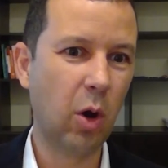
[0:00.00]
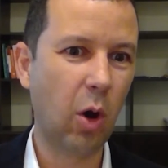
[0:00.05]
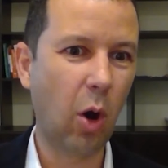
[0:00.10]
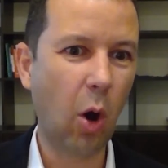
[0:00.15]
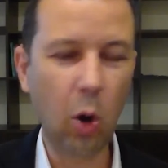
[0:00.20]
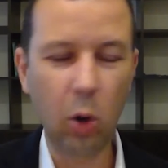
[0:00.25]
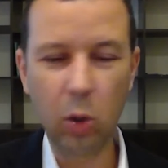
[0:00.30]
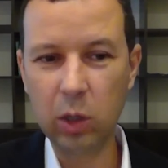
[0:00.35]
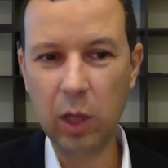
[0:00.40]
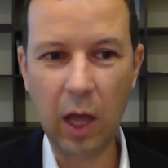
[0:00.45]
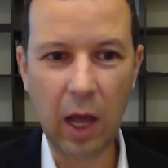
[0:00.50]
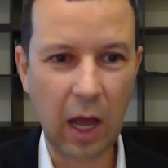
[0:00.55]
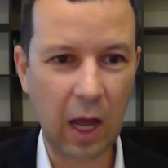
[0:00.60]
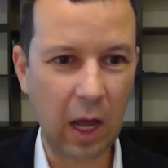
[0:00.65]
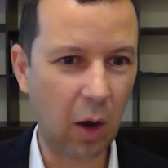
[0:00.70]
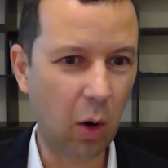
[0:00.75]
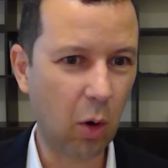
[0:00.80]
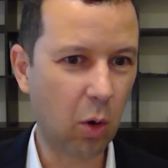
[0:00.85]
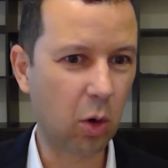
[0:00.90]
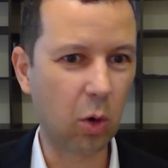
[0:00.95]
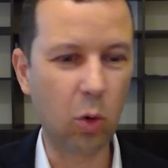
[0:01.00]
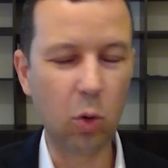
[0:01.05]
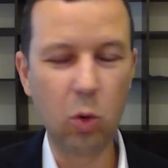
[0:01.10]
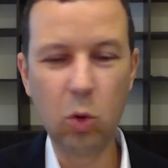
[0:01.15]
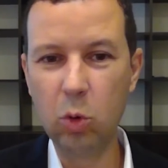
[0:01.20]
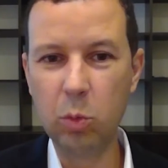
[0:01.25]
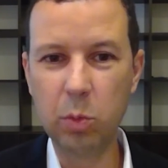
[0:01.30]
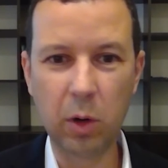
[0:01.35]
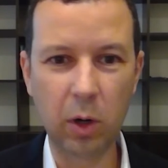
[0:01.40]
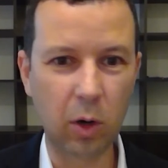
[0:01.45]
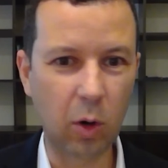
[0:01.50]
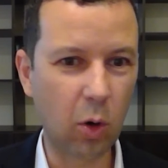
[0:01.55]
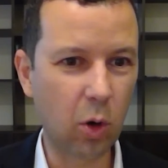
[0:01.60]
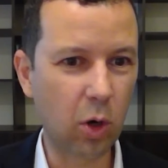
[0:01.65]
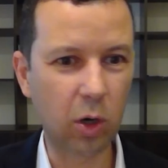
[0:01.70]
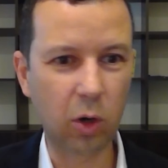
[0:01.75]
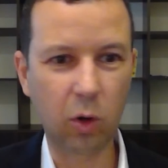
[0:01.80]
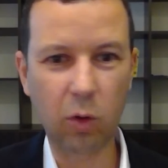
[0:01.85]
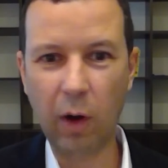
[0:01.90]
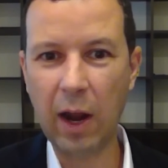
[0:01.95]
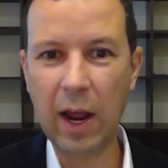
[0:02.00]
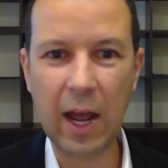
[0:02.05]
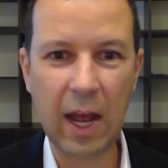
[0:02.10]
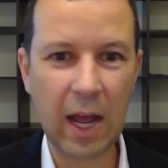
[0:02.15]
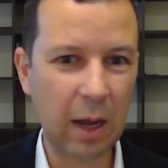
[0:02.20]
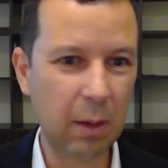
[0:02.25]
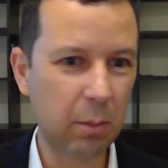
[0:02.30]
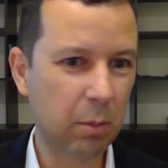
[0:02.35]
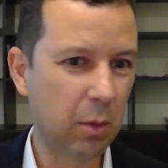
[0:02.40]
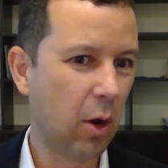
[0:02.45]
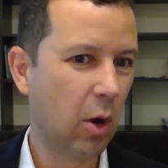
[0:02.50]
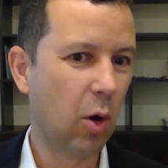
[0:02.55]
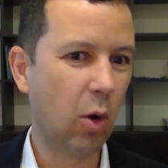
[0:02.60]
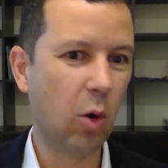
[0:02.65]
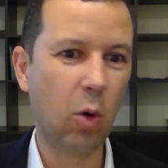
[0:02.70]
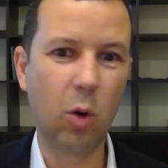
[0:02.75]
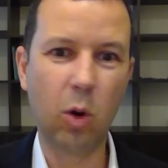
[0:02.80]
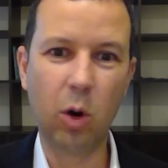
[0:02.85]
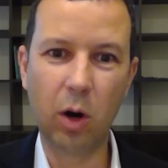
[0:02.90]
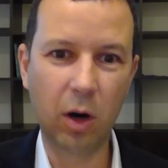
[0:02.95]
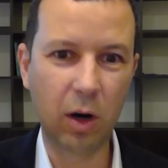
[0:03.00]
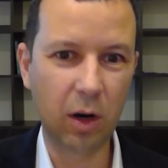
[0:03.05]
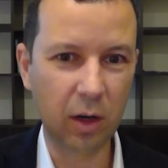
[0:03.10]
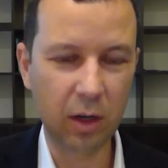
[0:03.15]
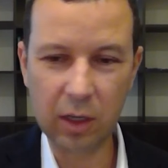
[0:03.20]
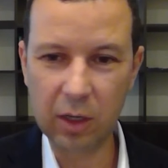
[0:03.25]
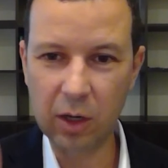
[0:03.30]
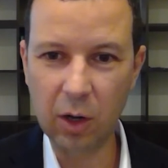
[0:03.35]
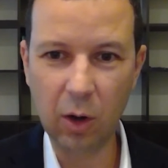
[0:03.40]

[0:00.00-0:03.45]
Ola or Uber or Grab or,